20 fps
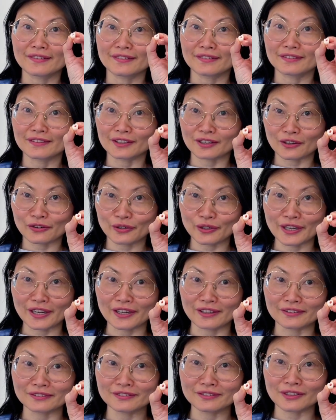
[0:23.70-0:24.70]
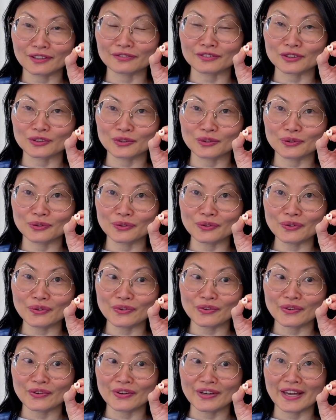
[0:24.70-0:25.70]
the crown of the tooth
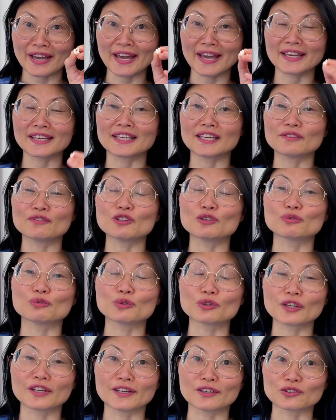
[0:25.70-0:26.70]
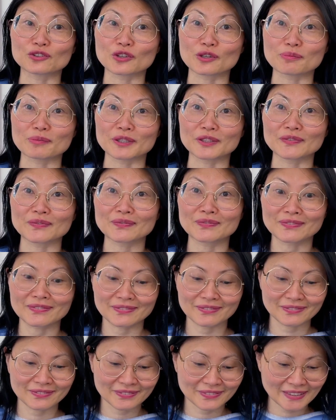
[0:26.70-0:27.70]
and give you a root canal treatment.
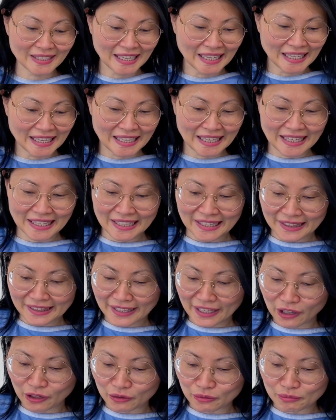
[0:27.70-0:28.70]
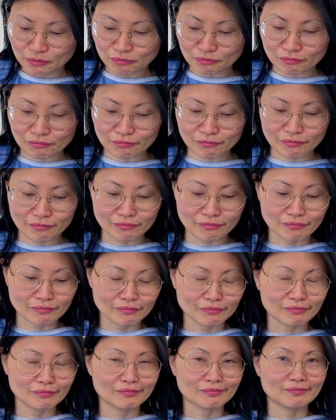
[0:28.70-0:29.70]
Now,
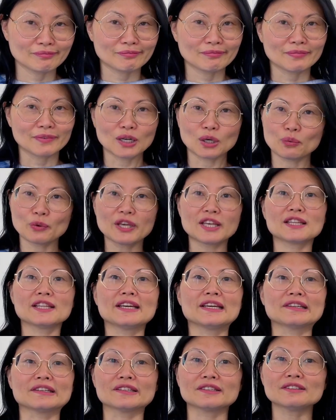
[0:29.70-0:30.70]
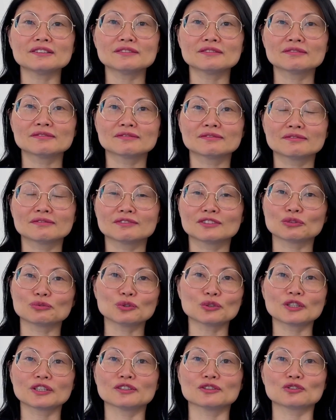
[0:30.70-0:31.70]
a week later, the
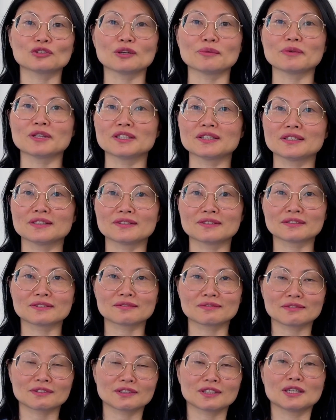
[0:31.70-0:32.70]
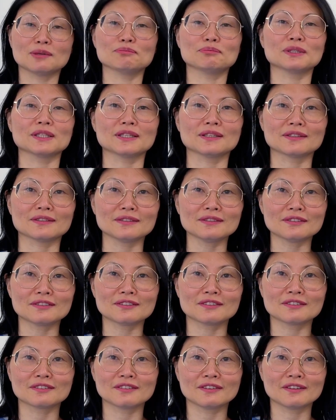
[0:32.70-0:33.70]
root canal treatment is completed.
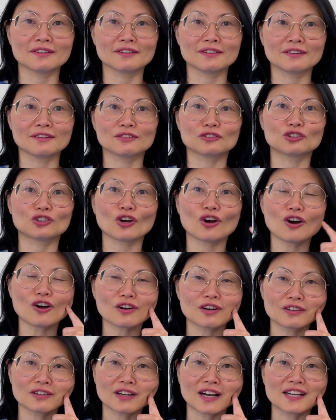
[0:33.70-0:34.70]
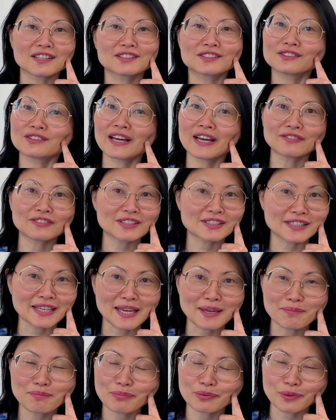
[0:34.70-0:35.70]
Doc, I still have the
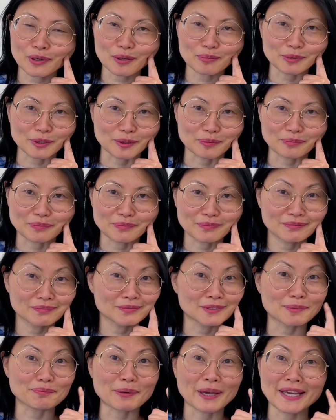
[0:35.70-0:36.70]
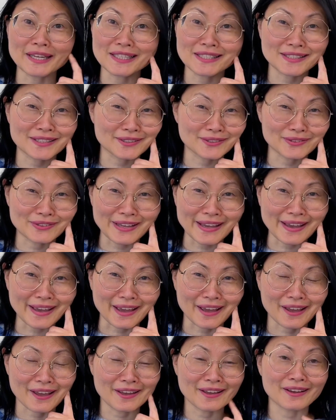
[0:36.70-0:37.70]
same problem. The pain is still there.
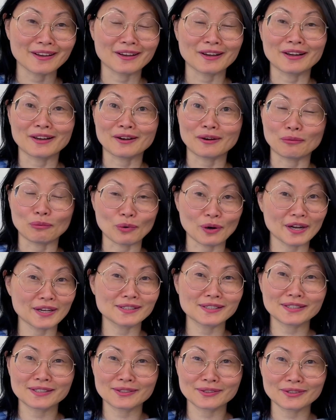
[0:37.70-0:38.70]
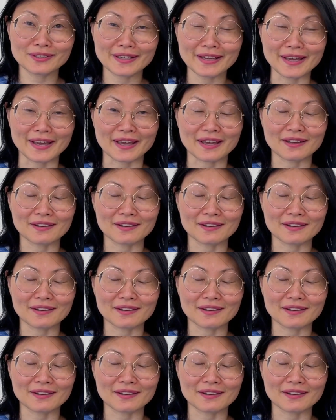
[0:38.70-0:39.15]
Why is it still there?